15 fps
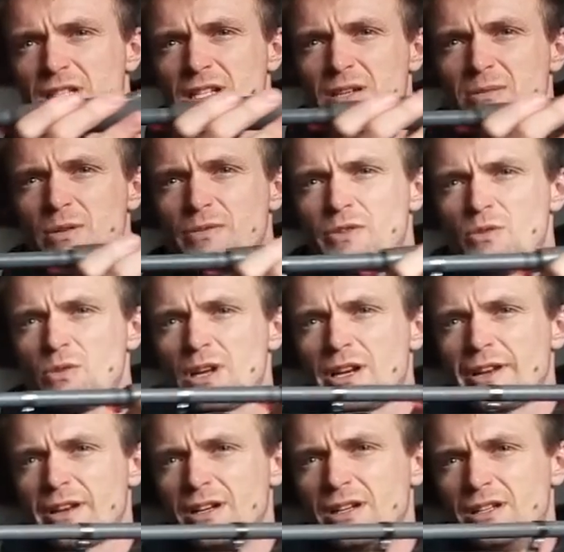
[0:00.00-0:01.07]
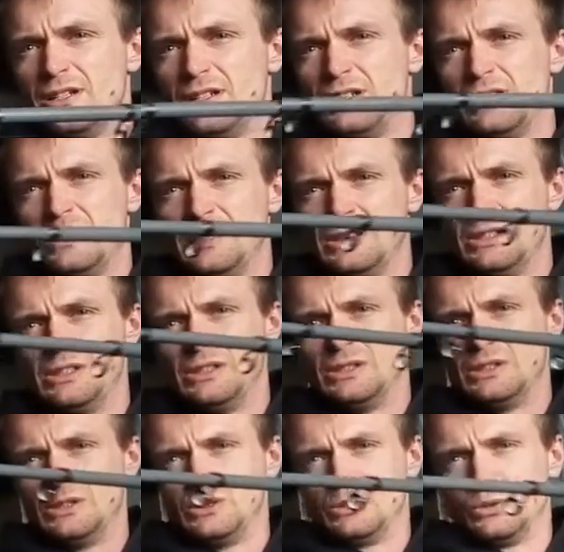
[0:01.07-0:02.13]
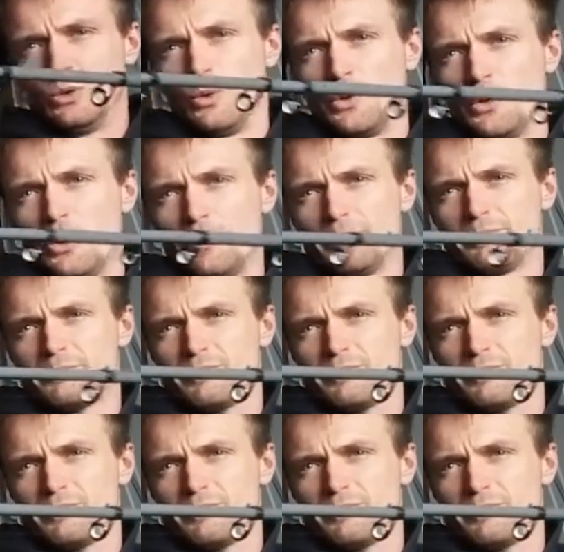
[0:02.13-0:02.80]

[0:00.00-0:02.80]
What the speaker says: Tell me if you would add it or not.